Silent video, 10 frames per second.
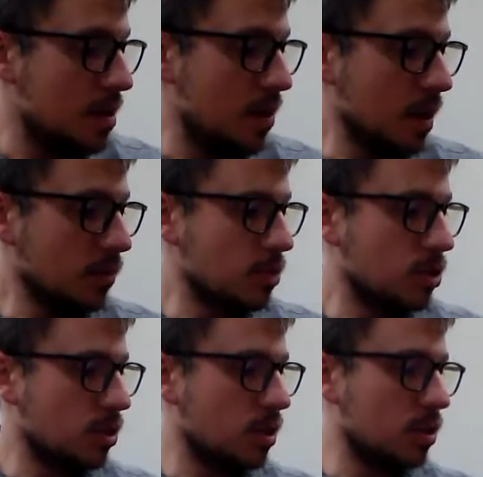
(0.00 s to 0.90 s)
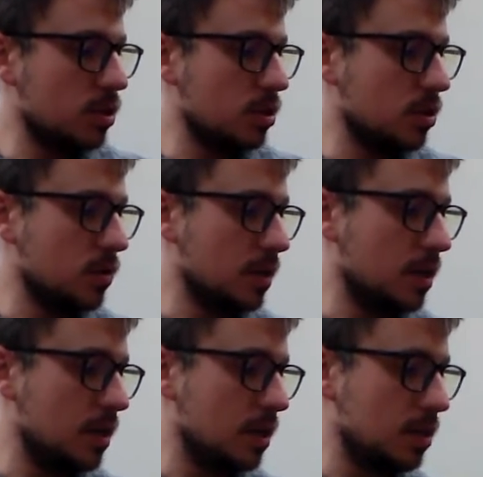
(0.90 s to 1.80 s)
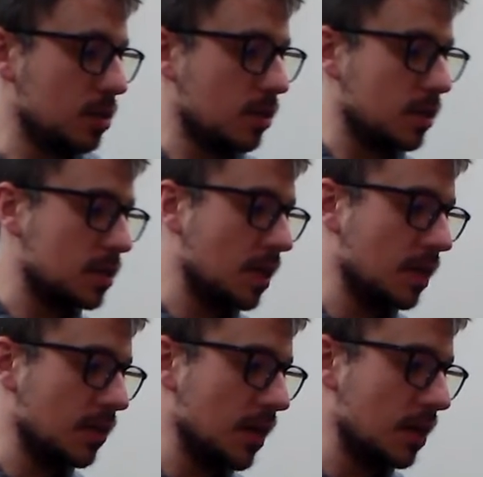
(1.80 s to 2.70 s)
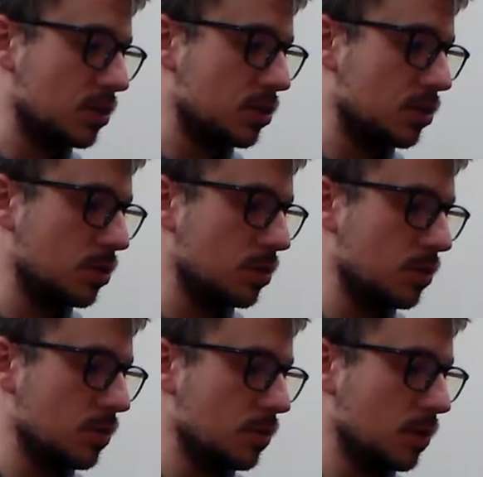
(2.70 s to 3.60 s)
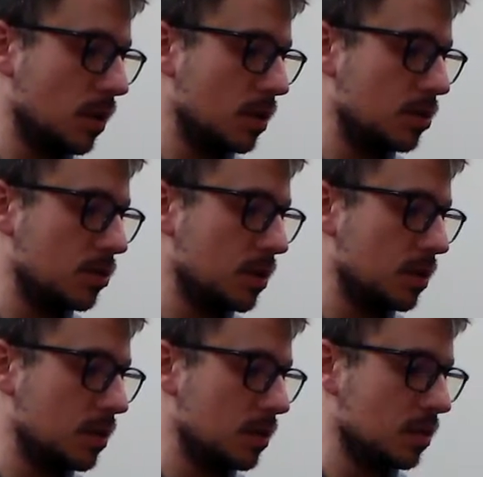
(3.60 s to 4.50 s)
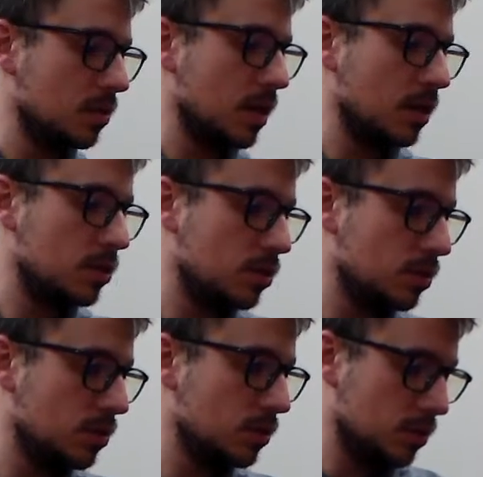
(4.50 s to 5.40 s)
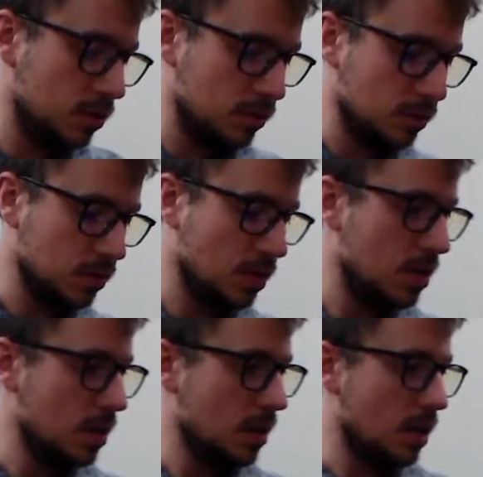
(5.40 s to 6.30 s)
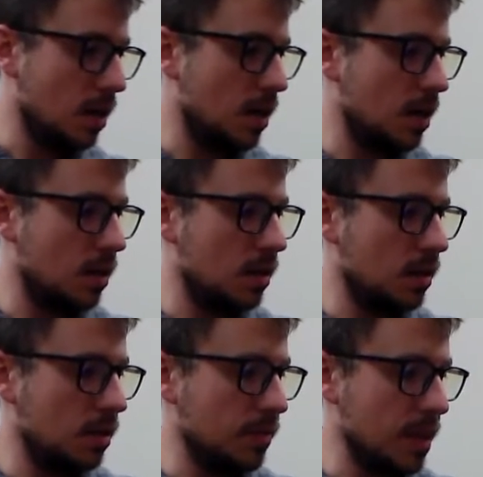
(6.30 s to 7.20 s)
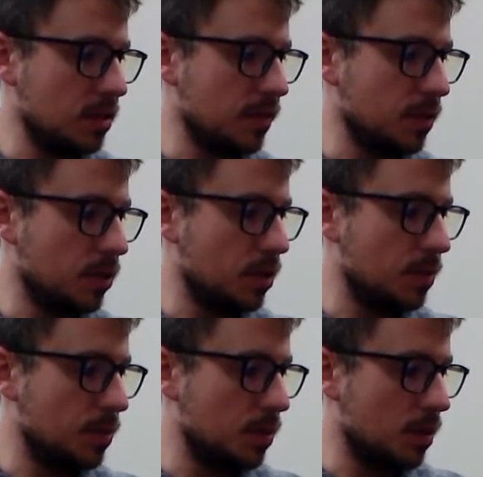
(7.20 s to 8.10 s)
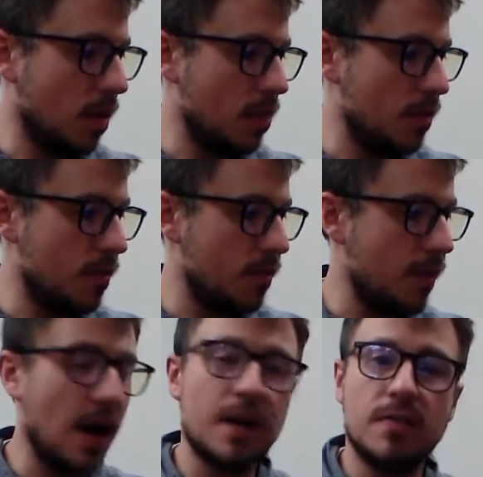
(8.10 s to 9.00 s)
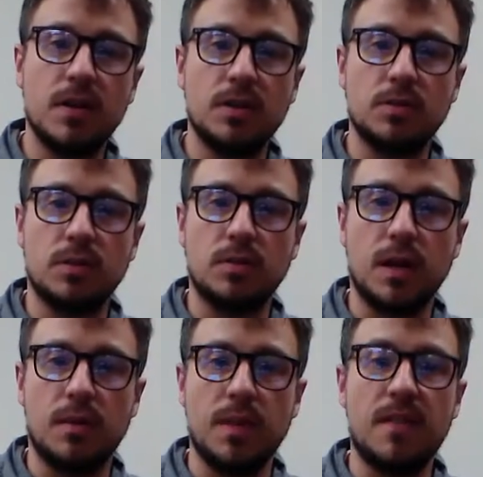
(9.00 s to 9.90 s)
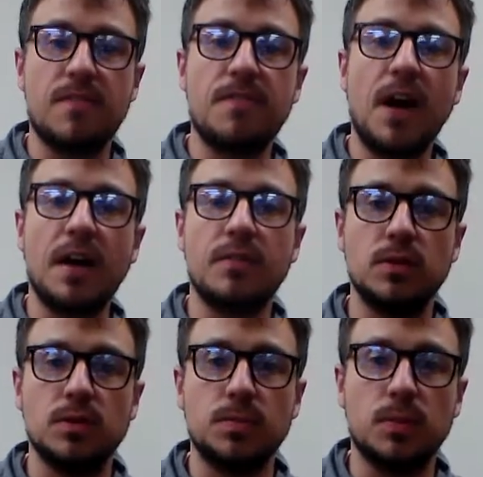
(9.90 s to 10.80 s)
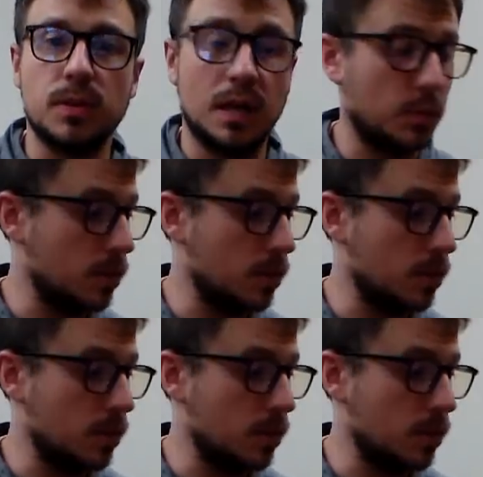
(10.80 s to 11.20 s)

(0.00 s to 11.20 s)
Then what you're going to do is you're going to take that 200 or that 2 newton mass off, and you're going to put the 500 gram, that 5 newtons pulling down.